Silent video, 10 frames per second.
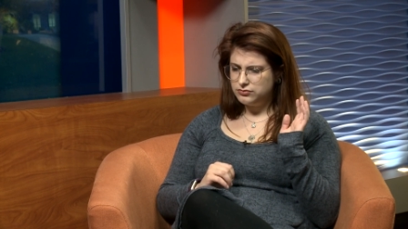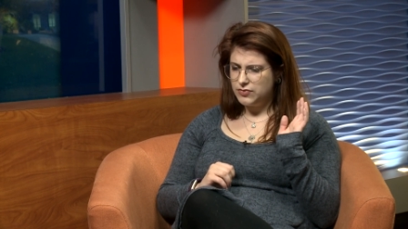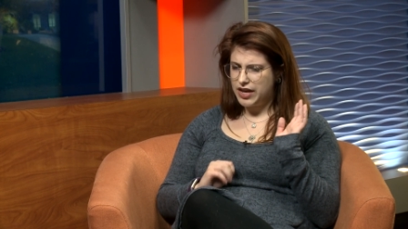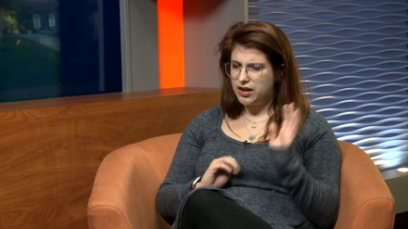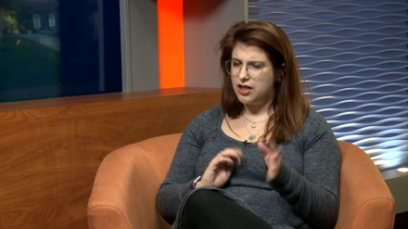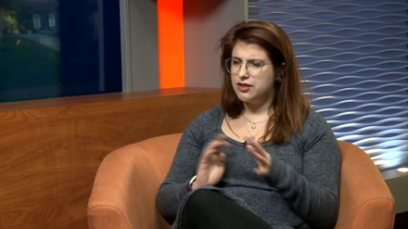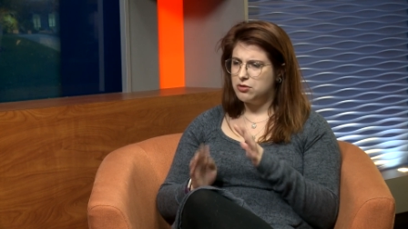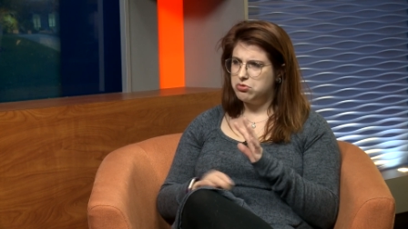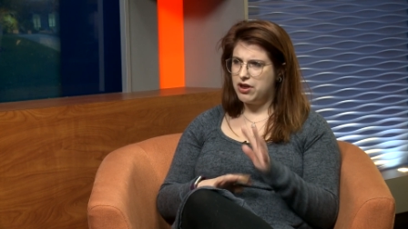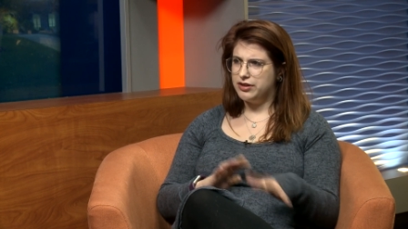like other
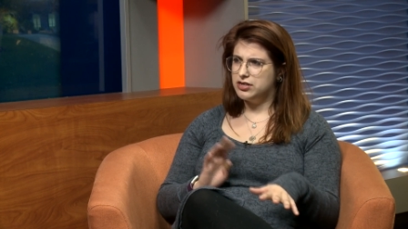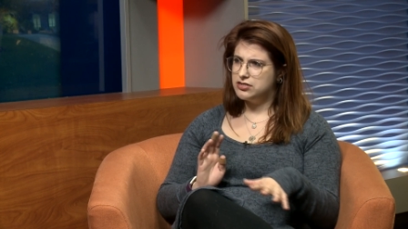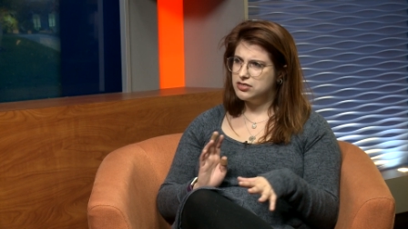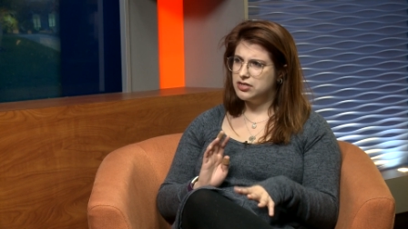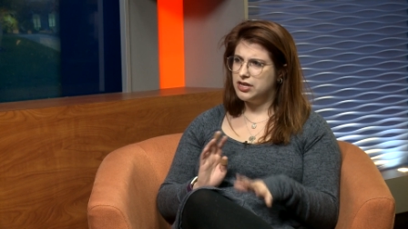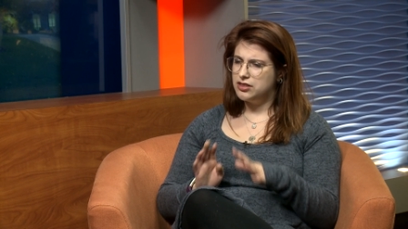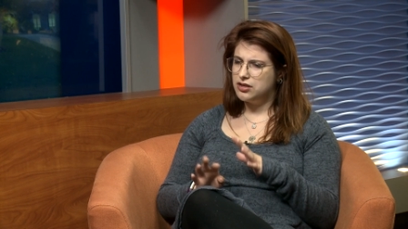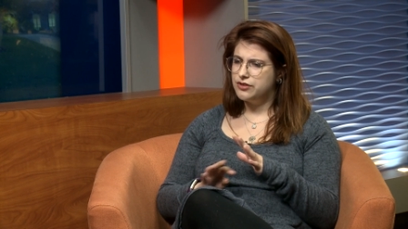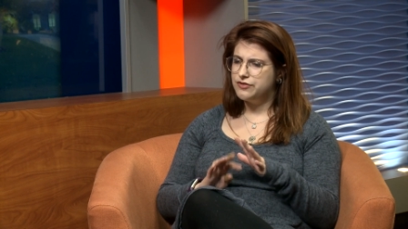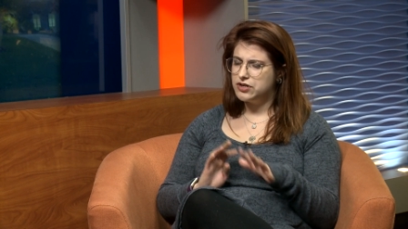brothers in
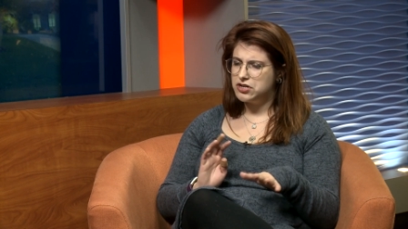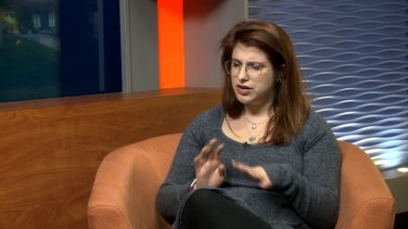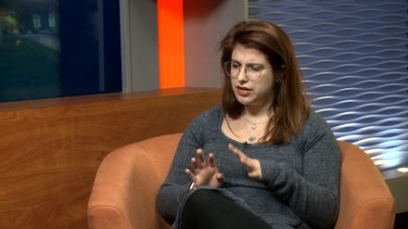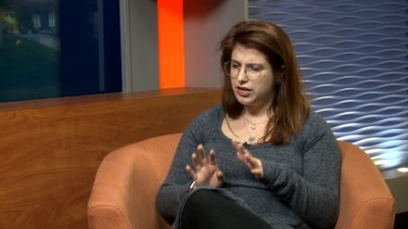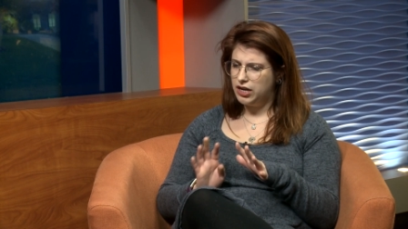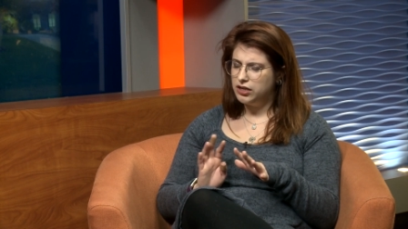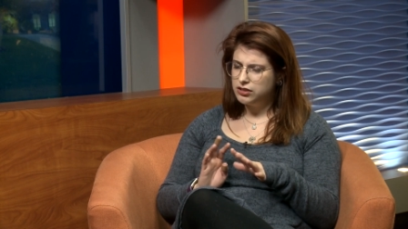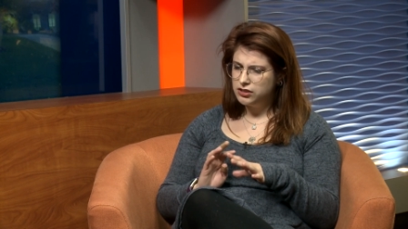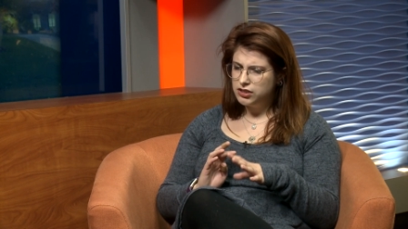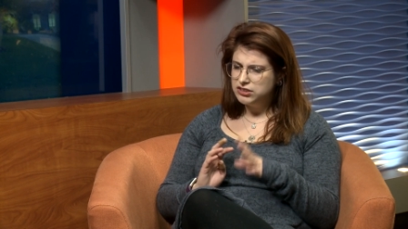the fraternity
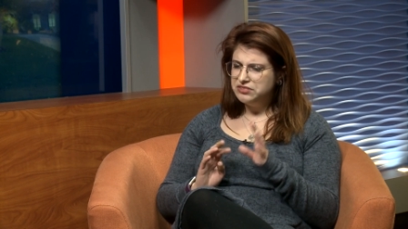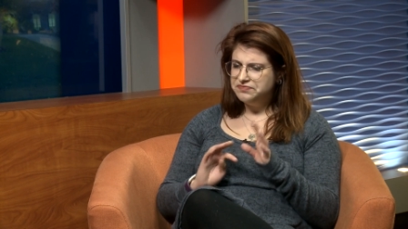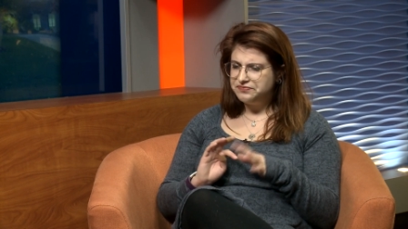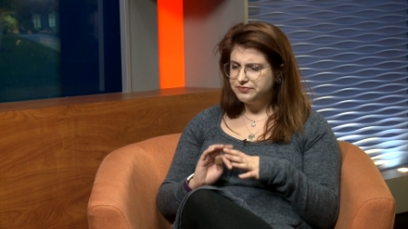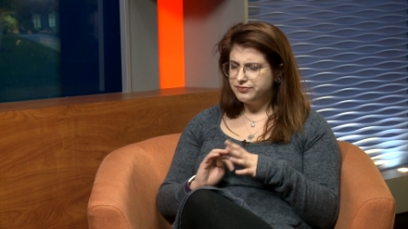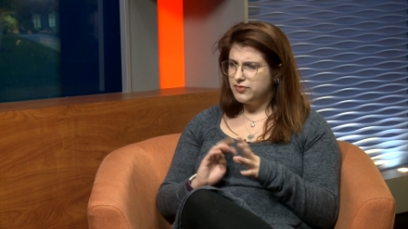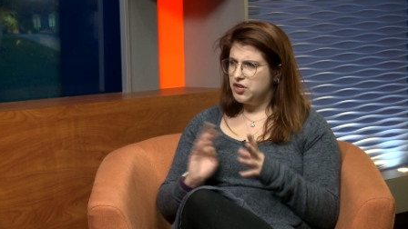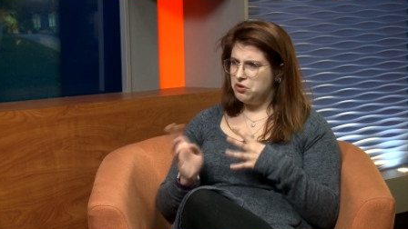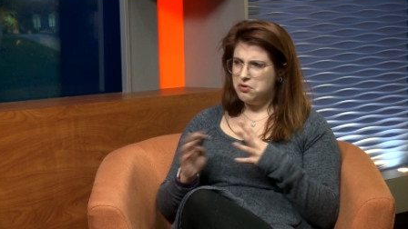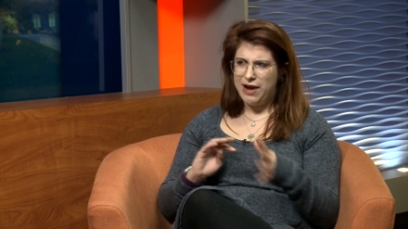
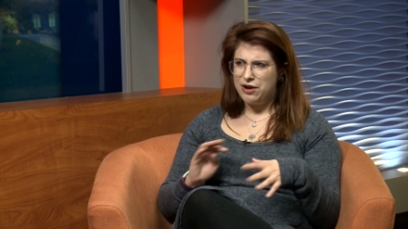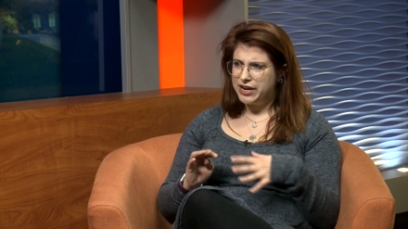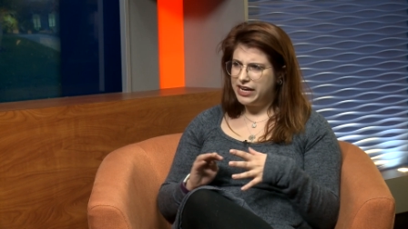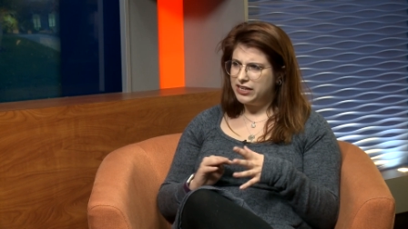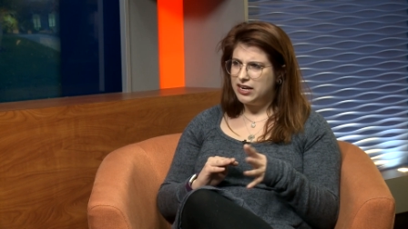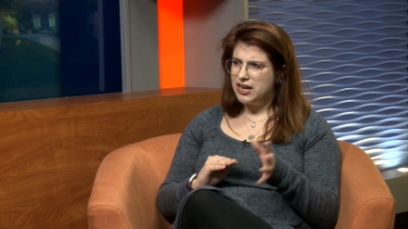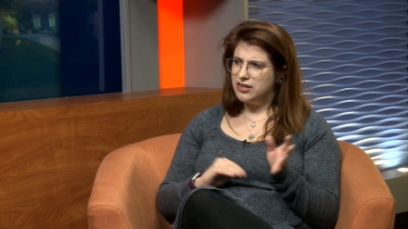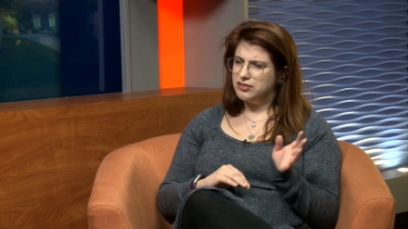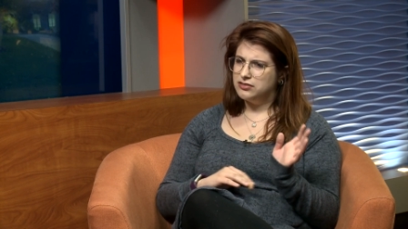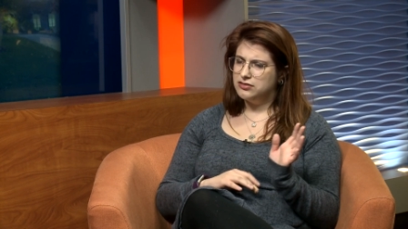knew about it
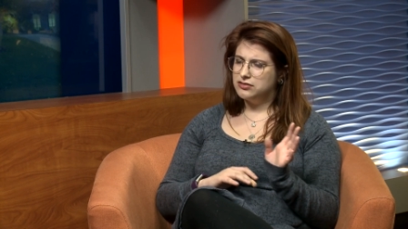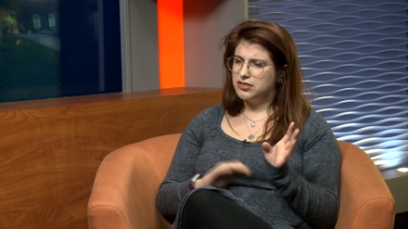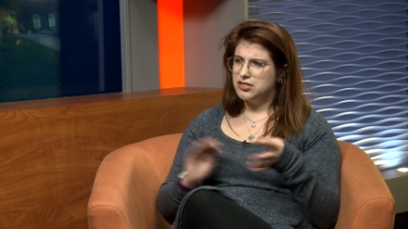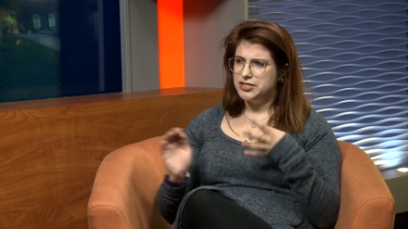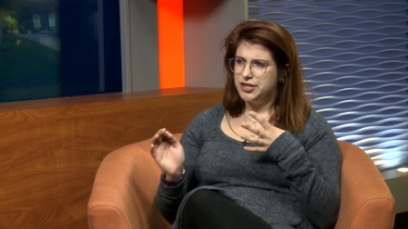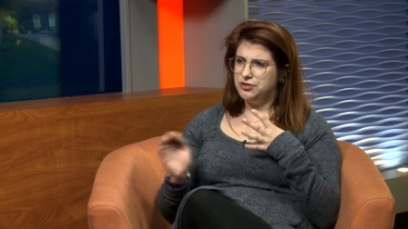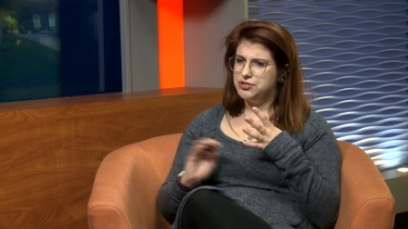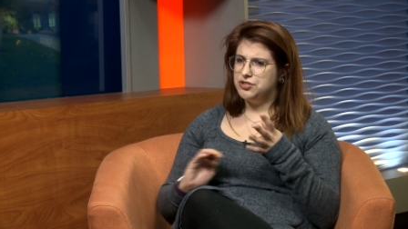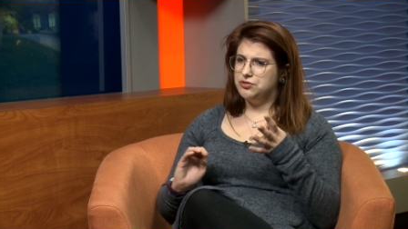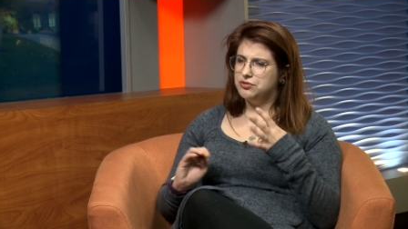and continued
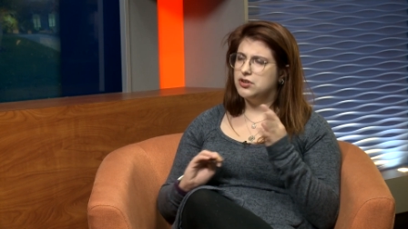to